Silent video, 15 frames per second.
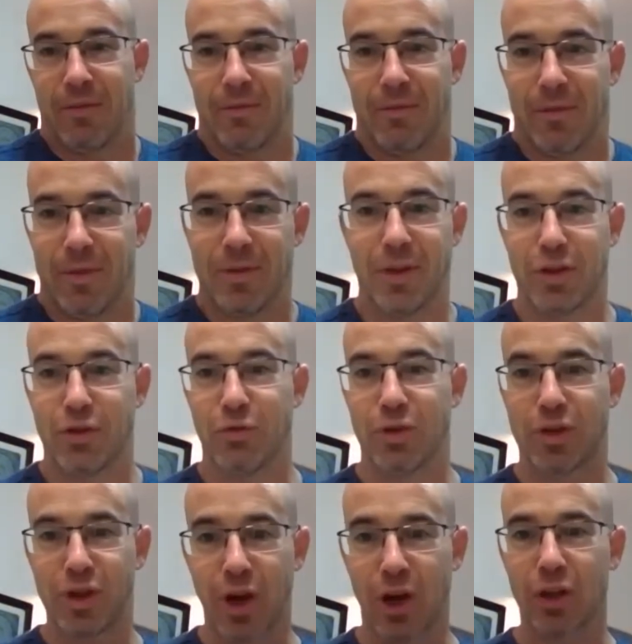the
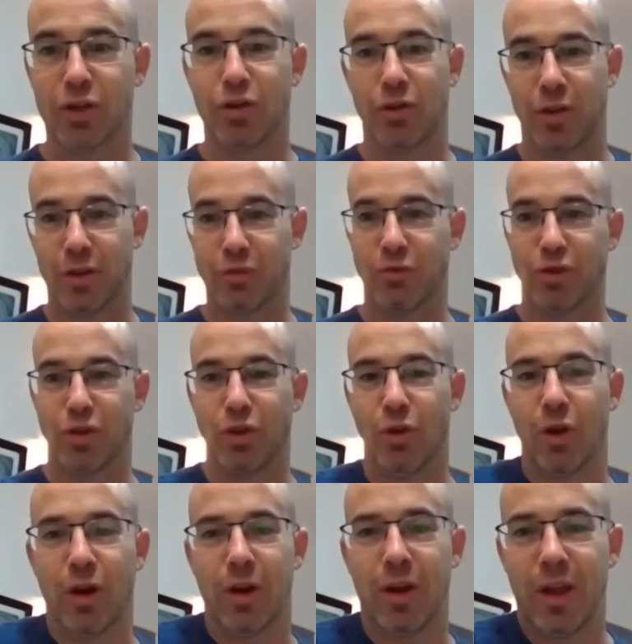Jewish culture, the Jewish
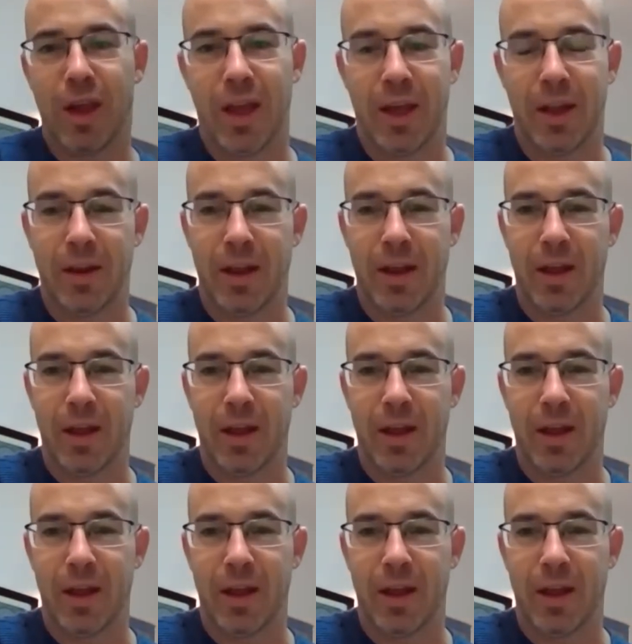lore, and